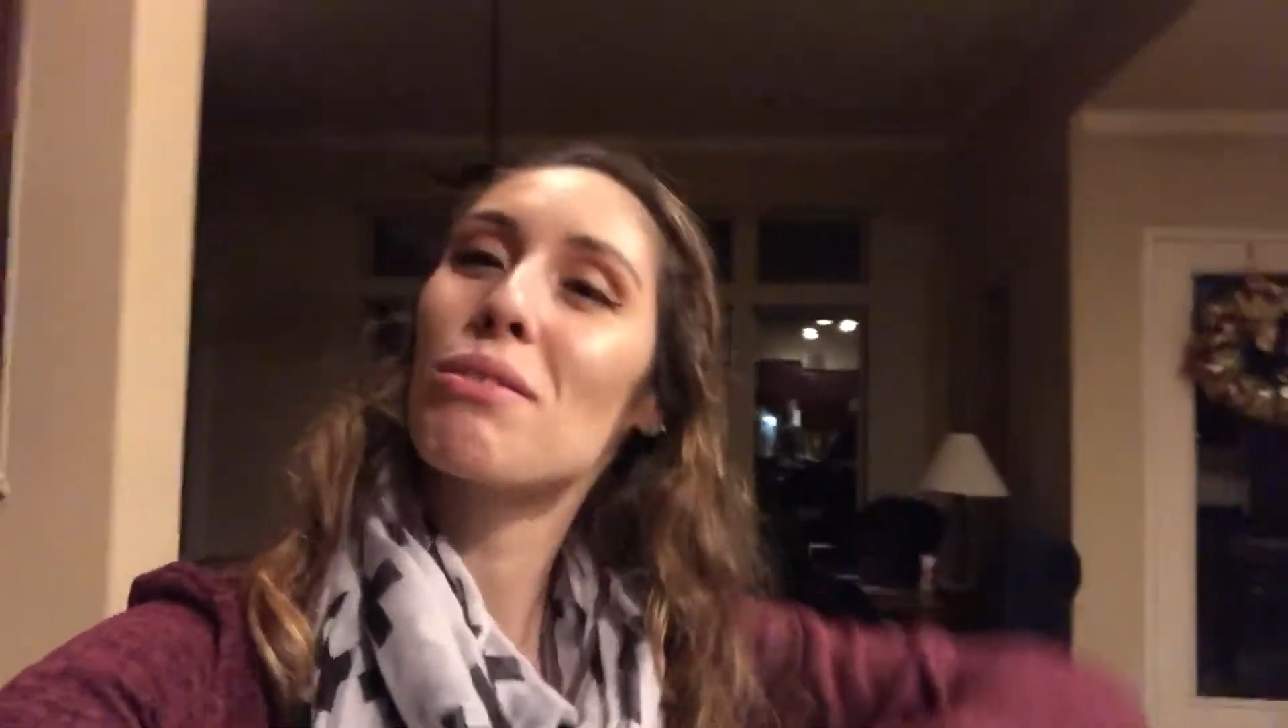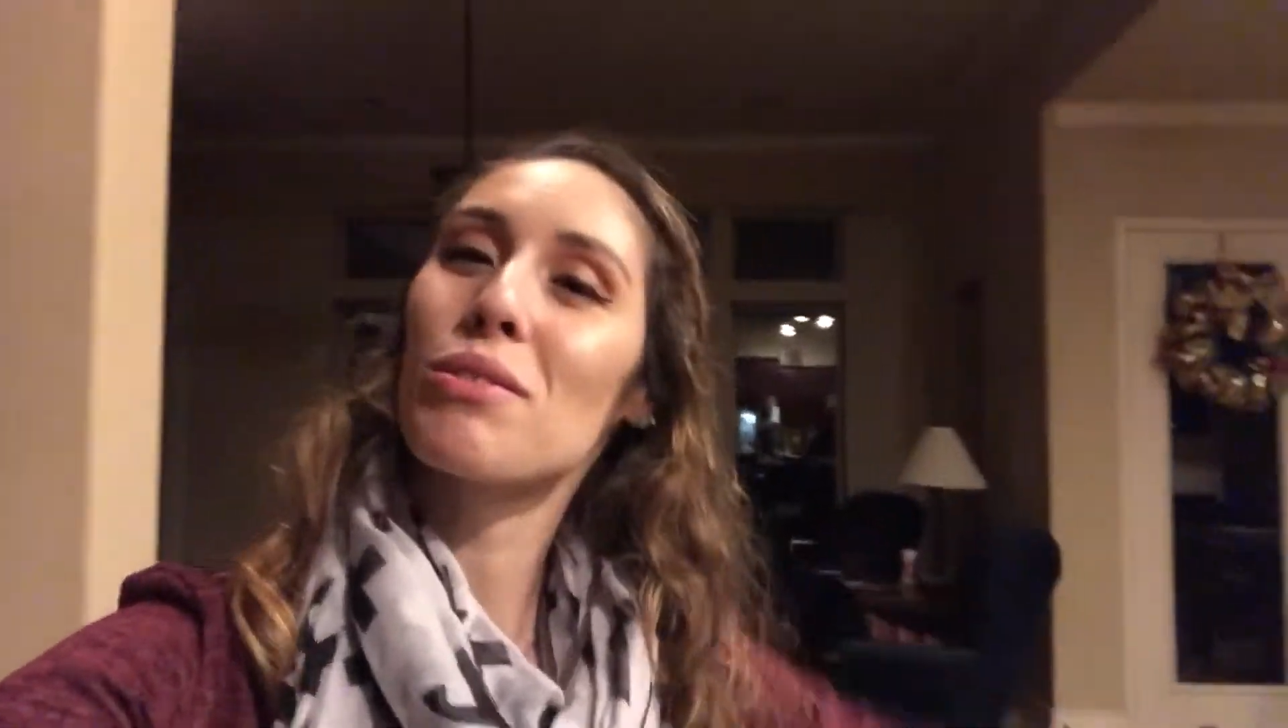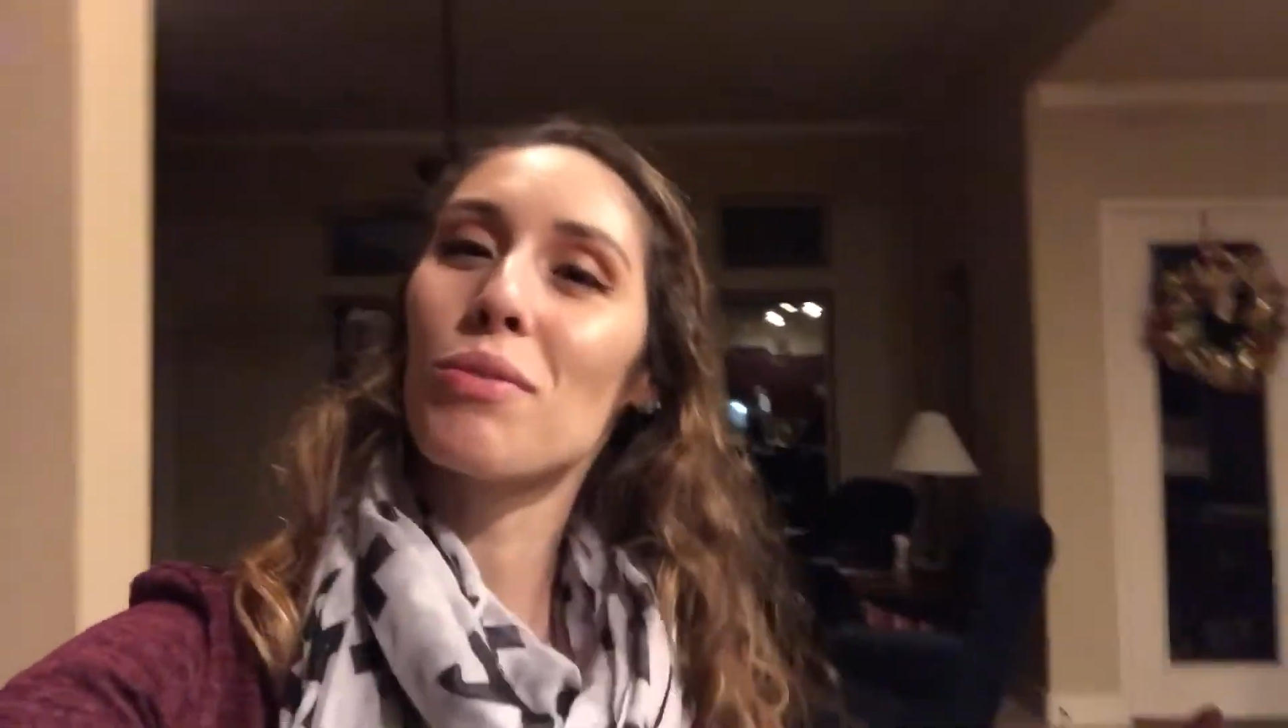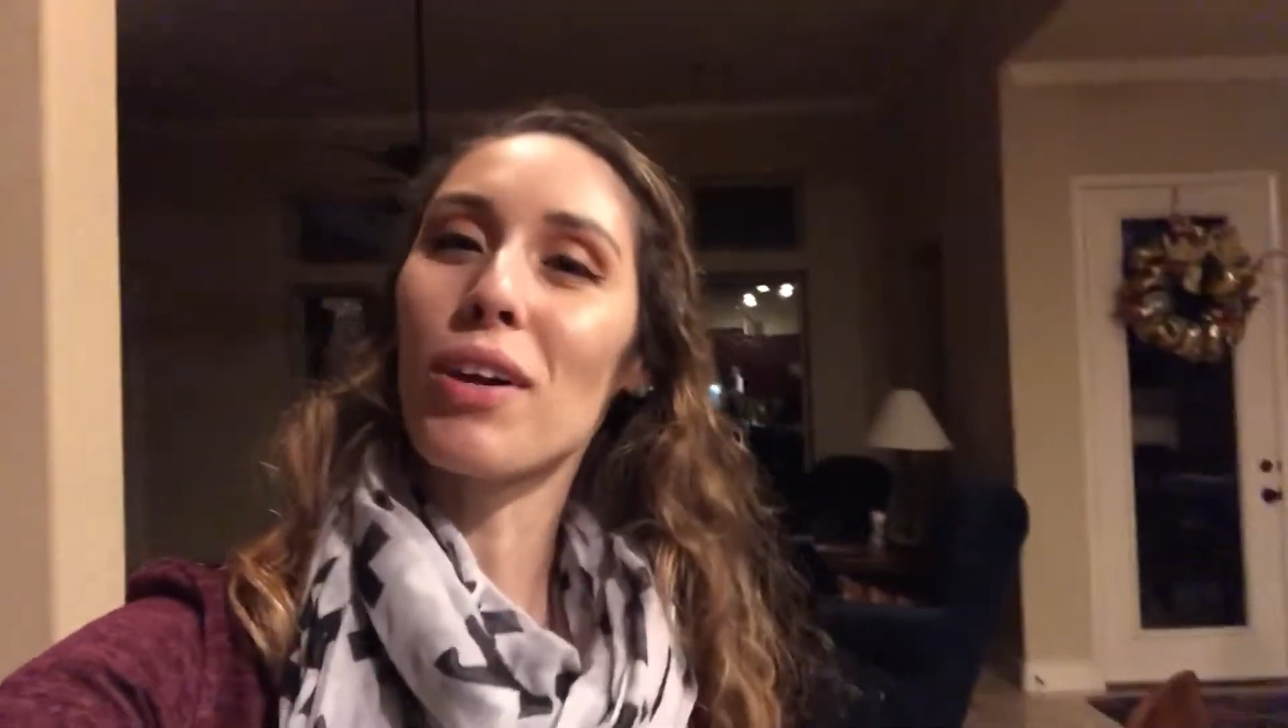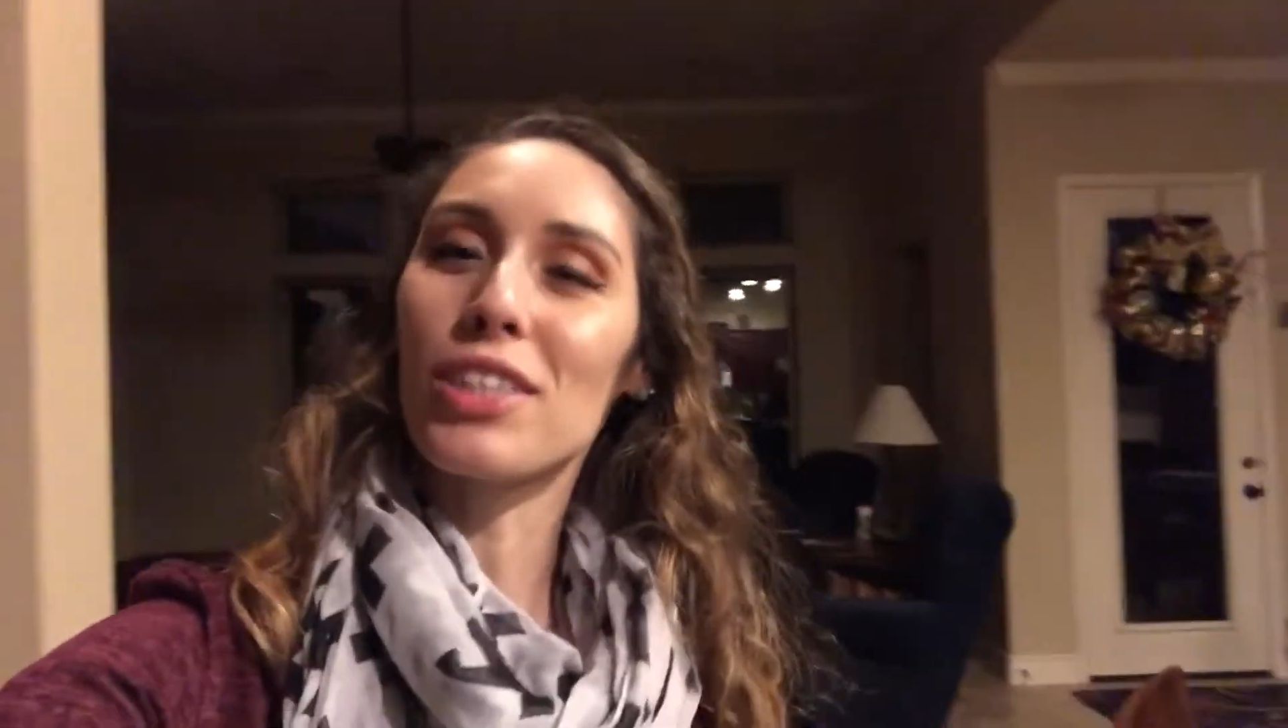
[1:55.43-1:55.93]
much
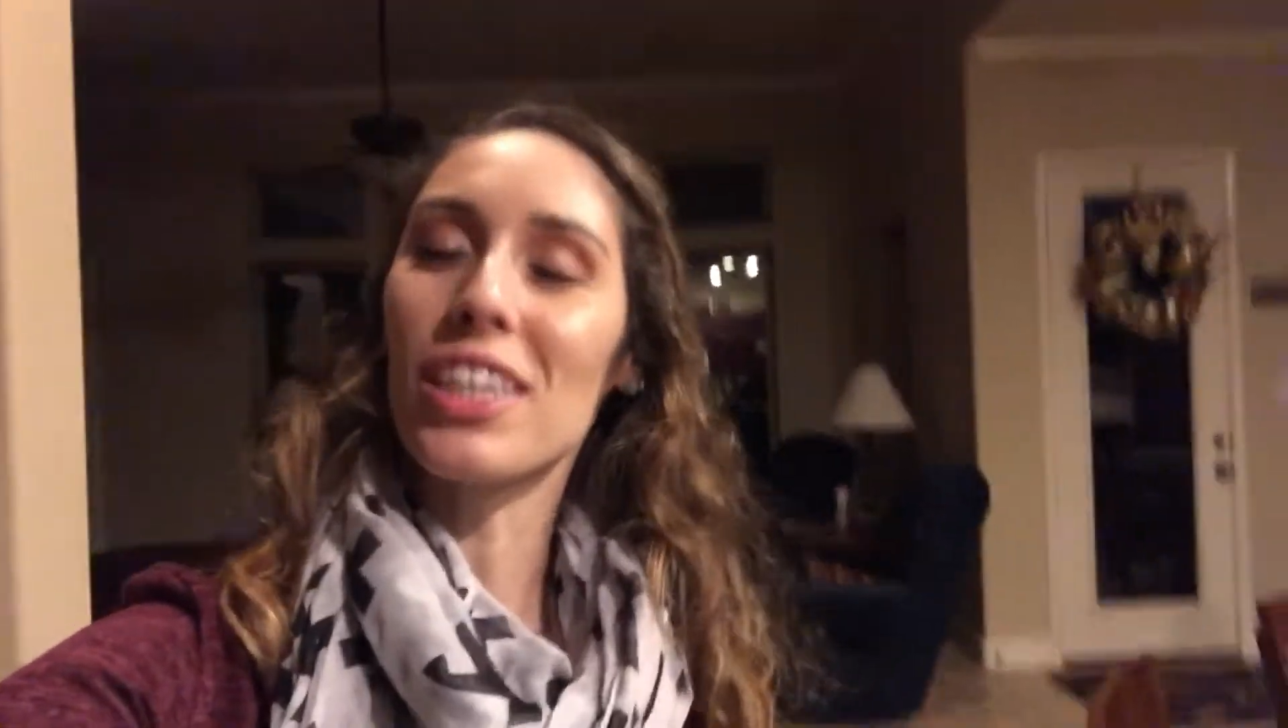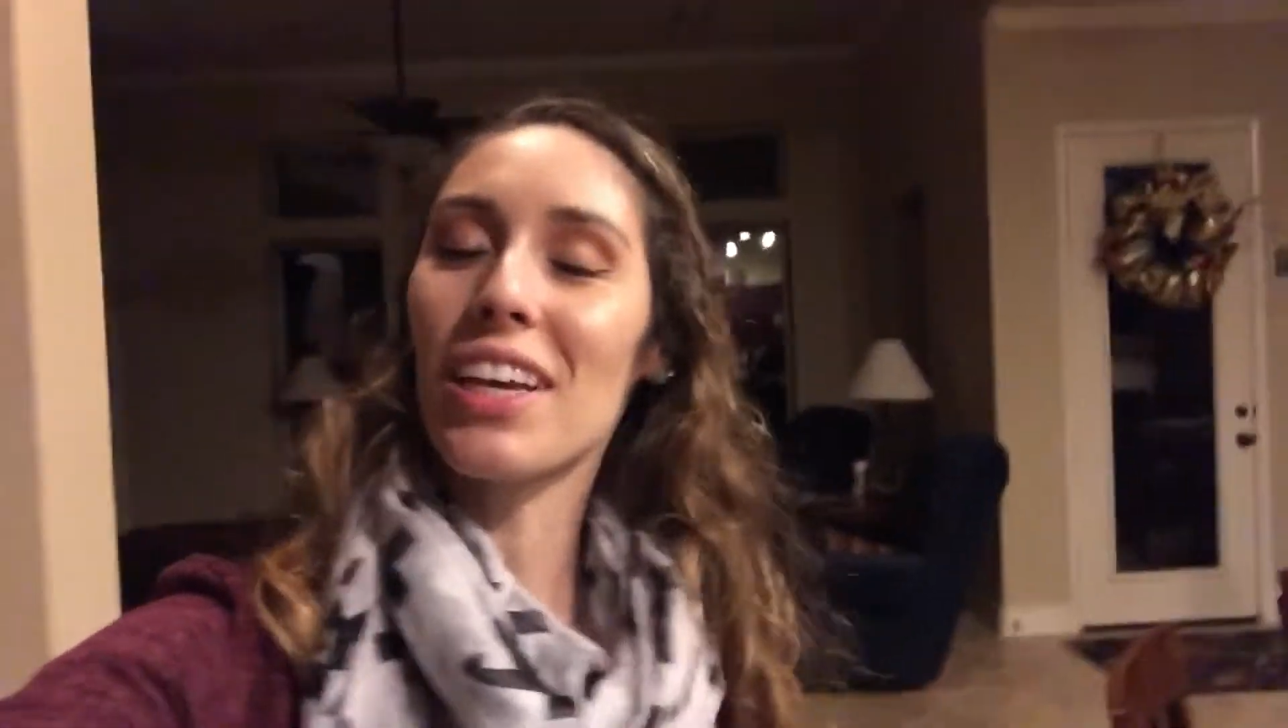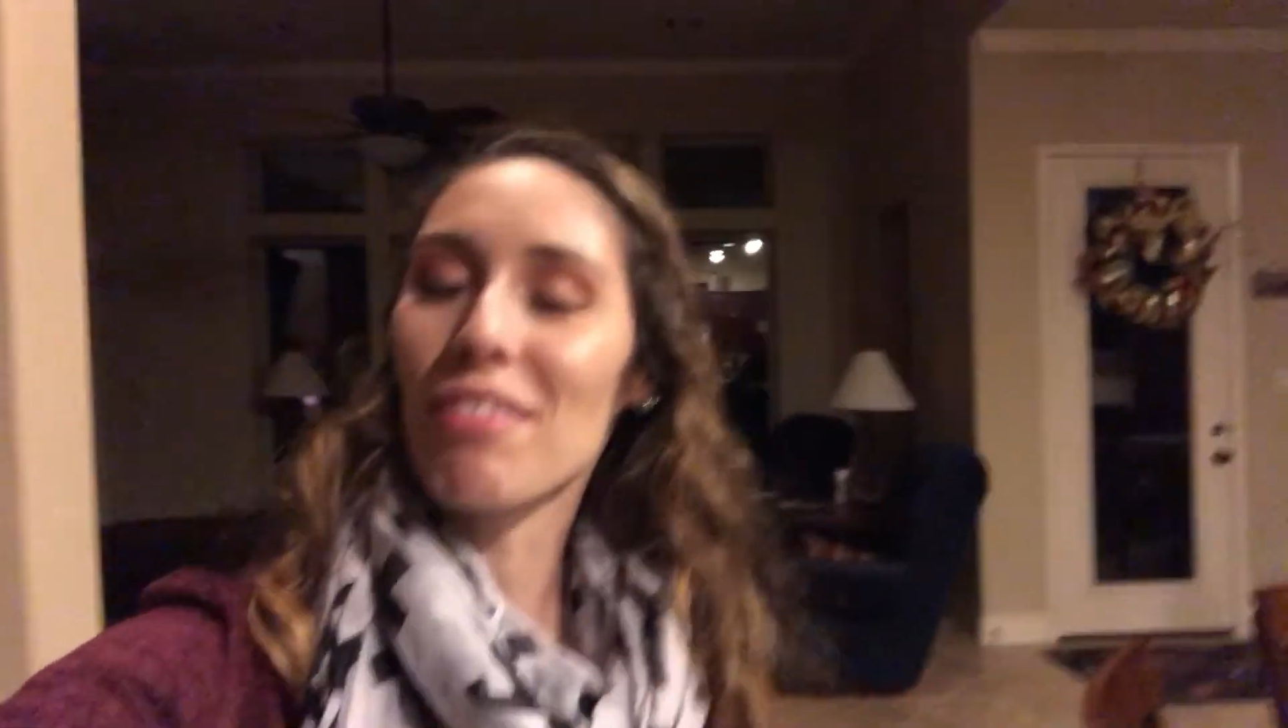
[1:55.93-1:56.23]
for watching.